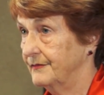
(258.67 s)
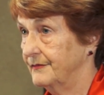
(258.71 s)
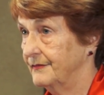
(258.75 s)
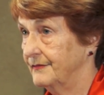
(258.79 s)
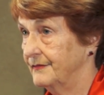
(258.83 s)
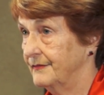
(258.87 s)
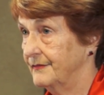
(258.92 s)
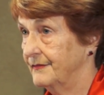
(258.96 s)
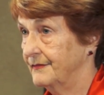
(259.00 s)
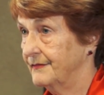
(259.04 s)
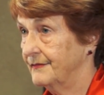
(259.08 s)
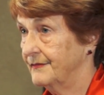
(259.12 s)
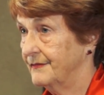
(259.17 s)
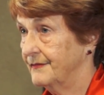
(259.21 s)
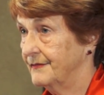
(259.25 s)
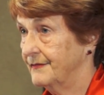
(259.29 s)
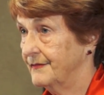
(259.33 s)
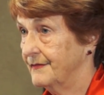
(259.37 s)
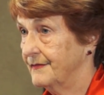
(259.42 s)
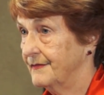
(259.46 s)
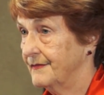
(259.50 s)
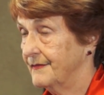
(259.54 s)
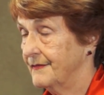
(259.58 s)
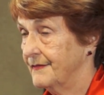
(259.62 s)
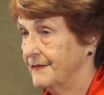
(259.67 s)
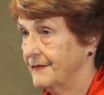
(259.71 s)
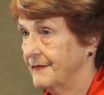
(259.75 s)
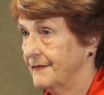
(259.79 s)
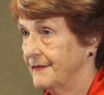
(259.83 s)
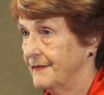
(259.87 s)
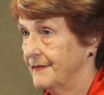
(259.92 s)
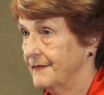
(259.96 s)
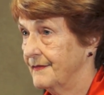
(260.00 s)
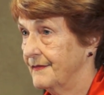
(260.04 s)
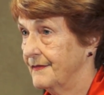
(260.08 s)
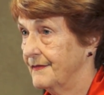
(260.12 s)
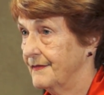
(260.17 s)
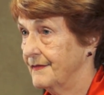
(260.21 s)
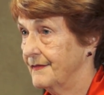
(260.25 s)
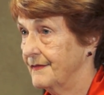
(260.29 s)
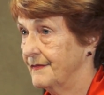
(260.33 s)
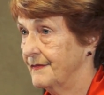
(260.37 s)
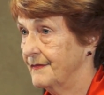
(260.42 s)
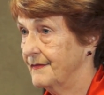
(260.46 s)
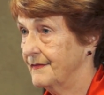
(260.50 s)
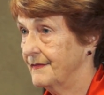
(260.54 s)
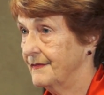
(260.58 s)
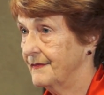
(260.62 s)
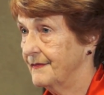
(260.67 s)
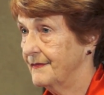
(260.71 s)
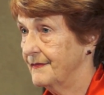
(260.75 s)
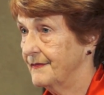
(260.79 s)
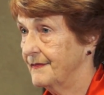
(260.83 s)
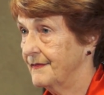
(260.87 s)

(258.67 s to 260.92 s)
No one is speaking in this clip.